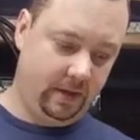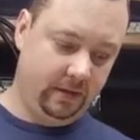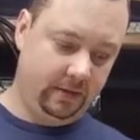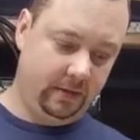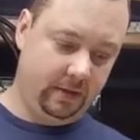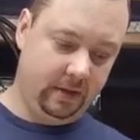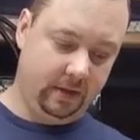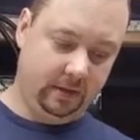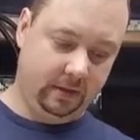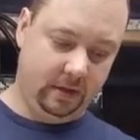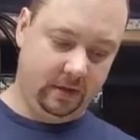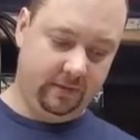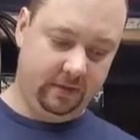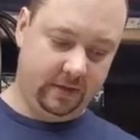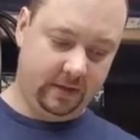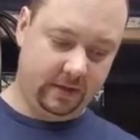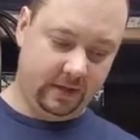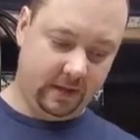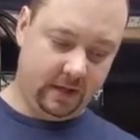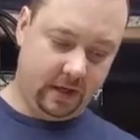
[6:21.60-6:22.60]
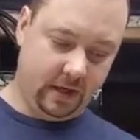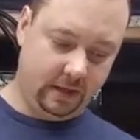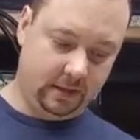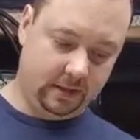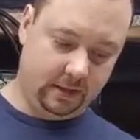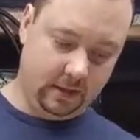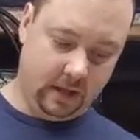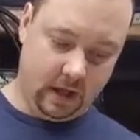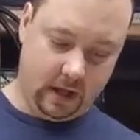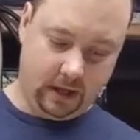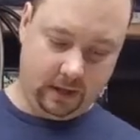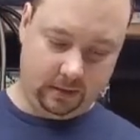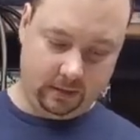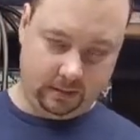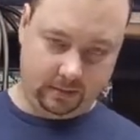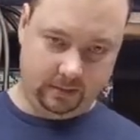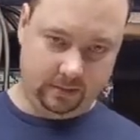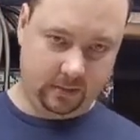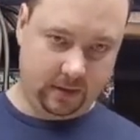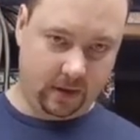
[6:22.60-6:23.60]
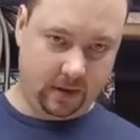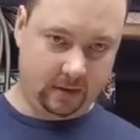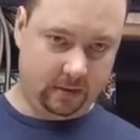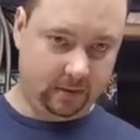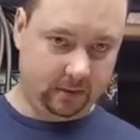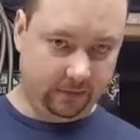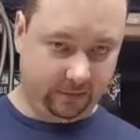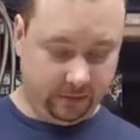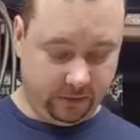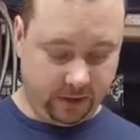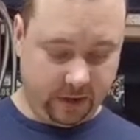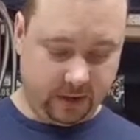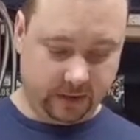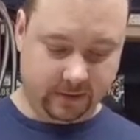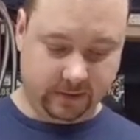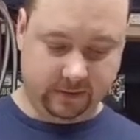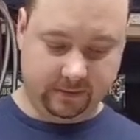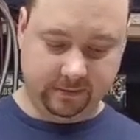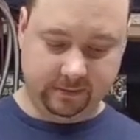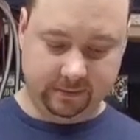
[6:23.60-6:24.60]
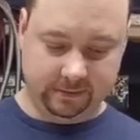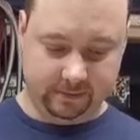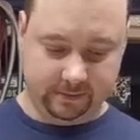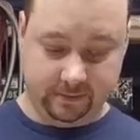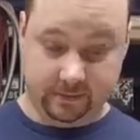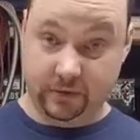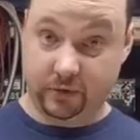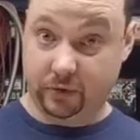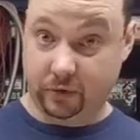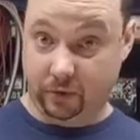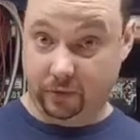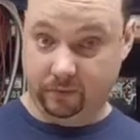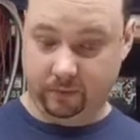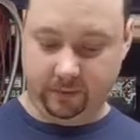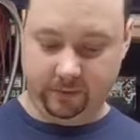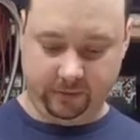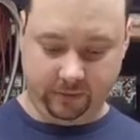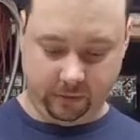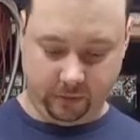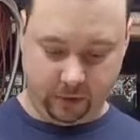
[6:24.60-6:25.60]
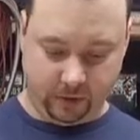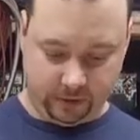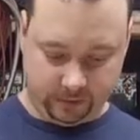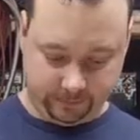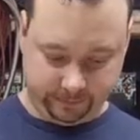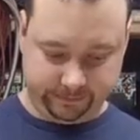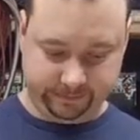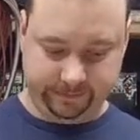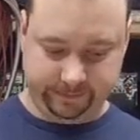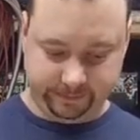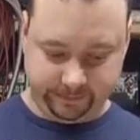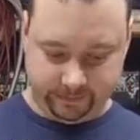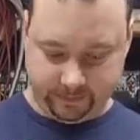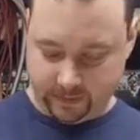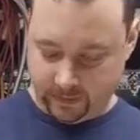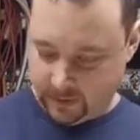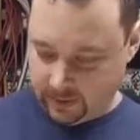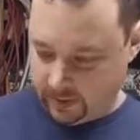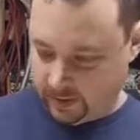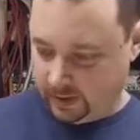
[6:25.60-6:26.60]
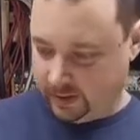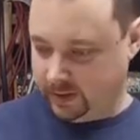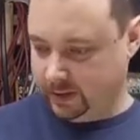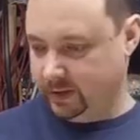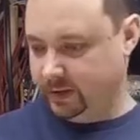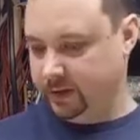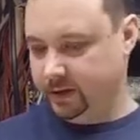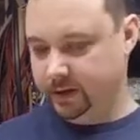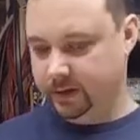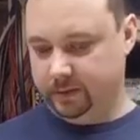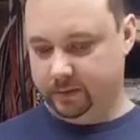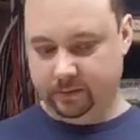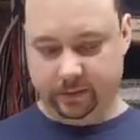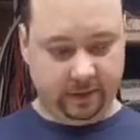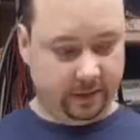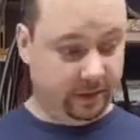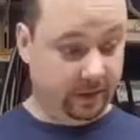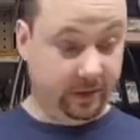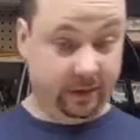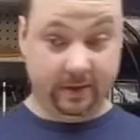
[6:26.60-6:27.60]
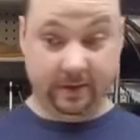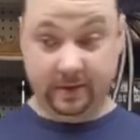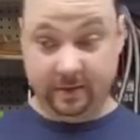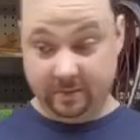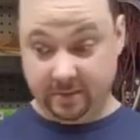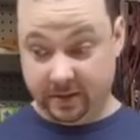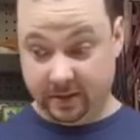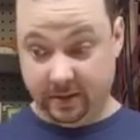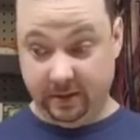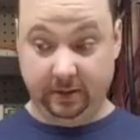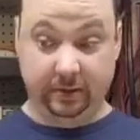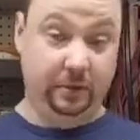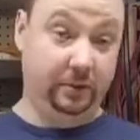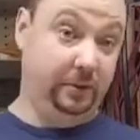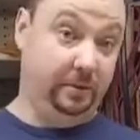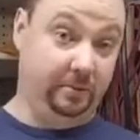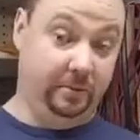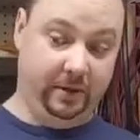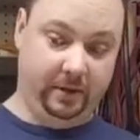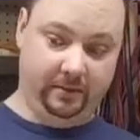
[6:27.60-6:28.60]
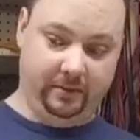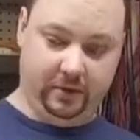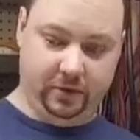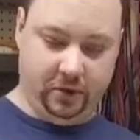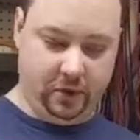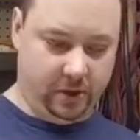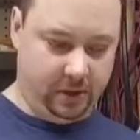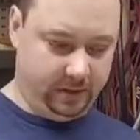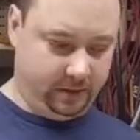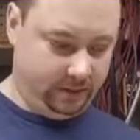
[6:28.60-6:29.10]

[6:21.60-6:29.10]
So then we'll give us a nice line. I don't know if you guys have sewn before, but there is some skill to it, believe it or not.